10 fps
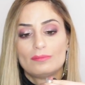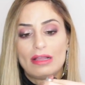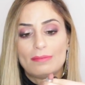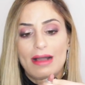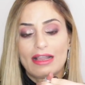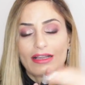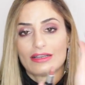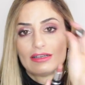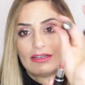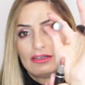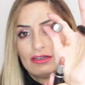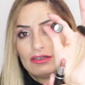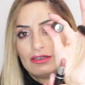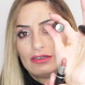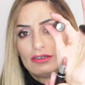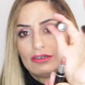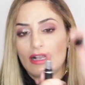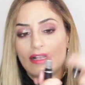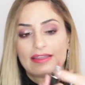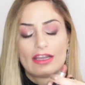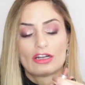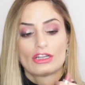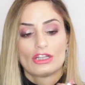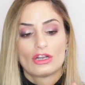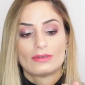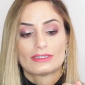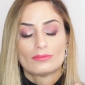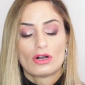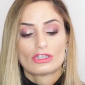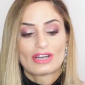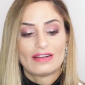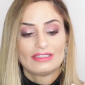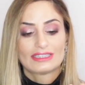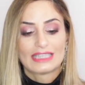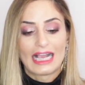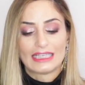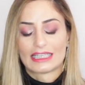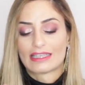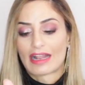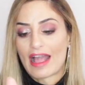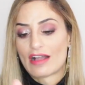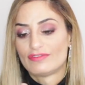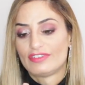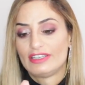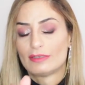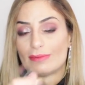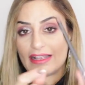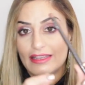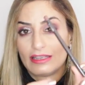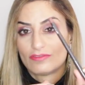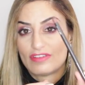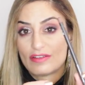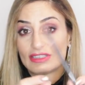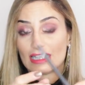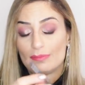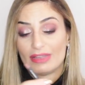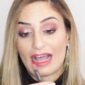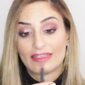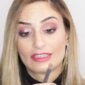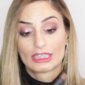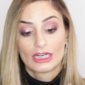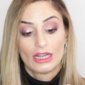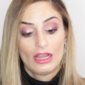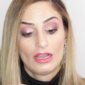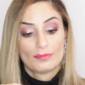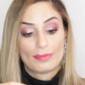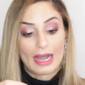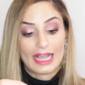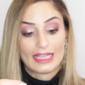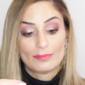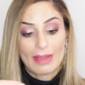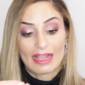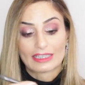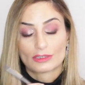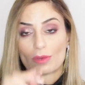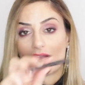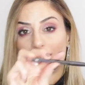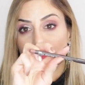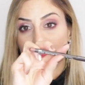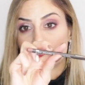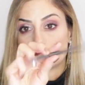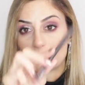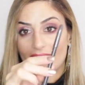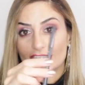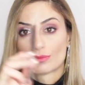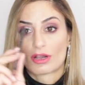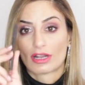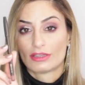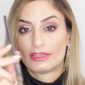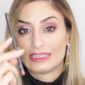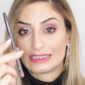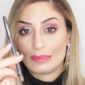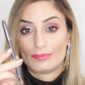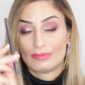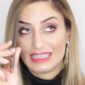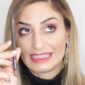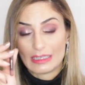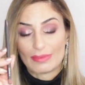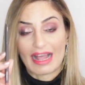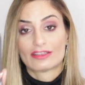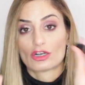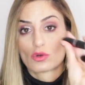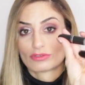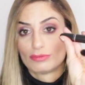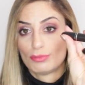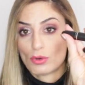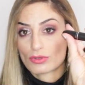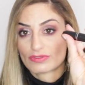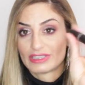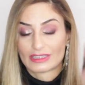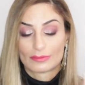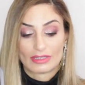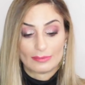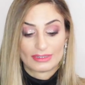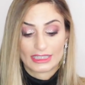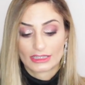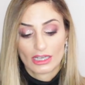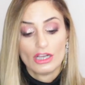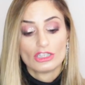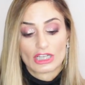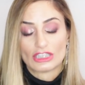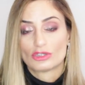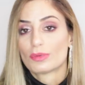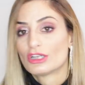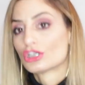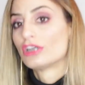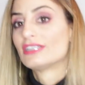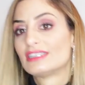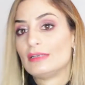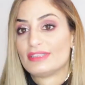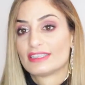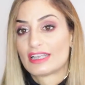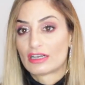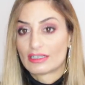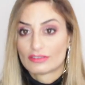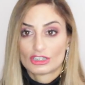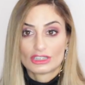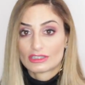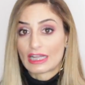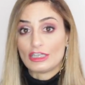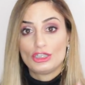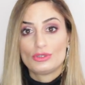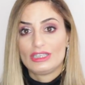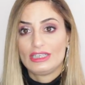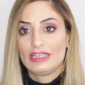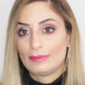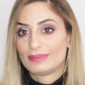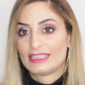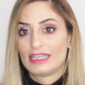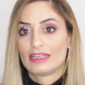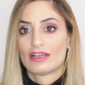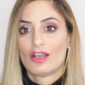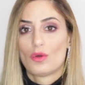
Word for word: by MAC, and they are, you know, a small travel size. And then I have here my favorite lip liner by MAC as well. It's a Spice one, and this lip this lip liner goes with both of these lipsticks, so I super enjoy this lipstick. They're just a nudie lipstick